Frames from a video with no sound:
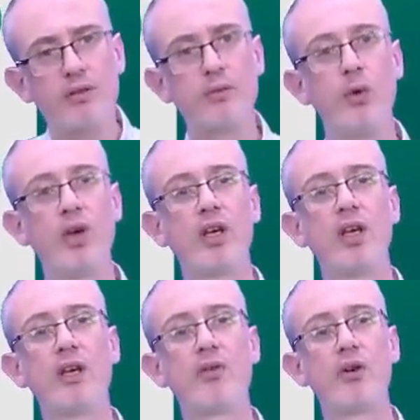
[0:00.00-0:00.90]

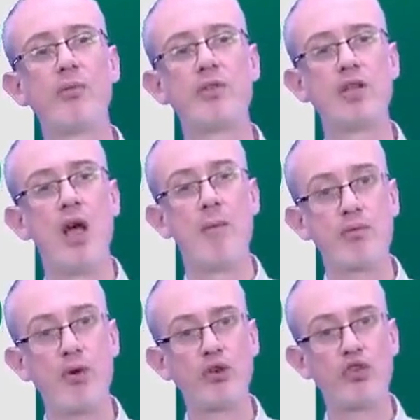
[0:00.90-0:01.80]
working in groups.
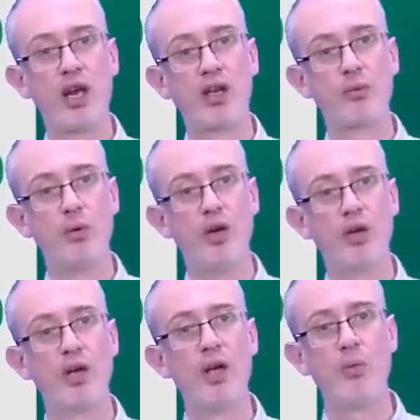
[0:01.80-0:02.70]
Project
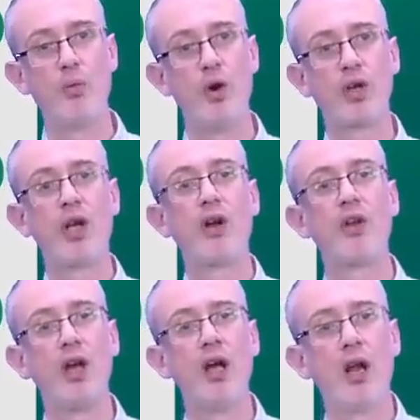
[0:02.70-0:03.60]
work, working on
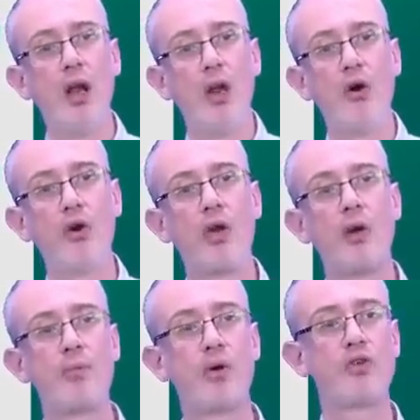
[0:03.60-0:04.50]
a longer
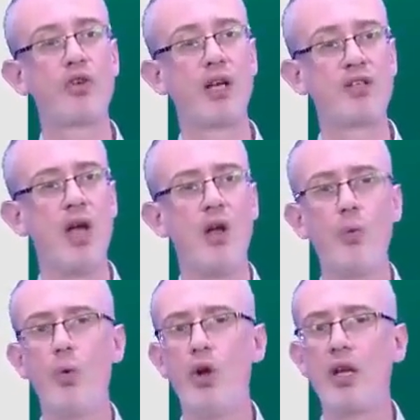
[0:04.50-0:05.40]
project.
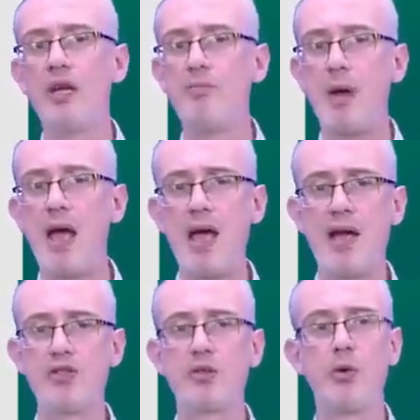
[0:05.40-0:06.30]
Work in
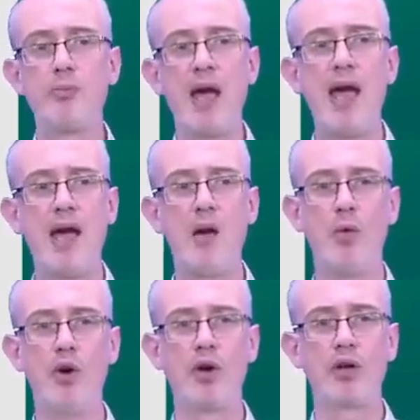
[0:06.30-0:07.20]
pairs or pair
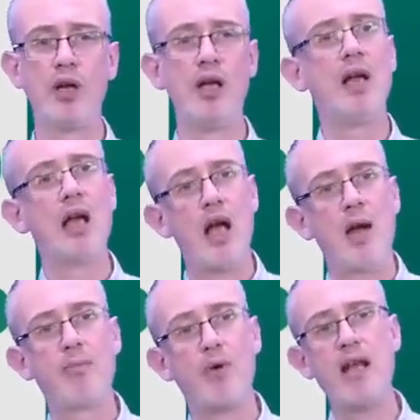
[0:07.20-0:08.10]
work. A
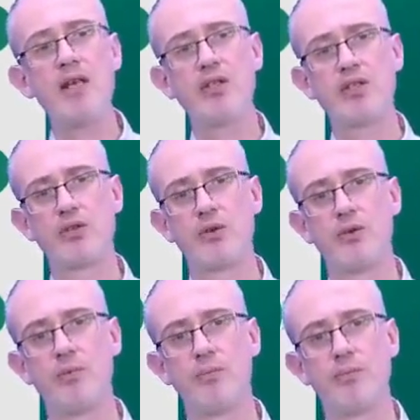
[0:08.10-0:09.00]
brainstorm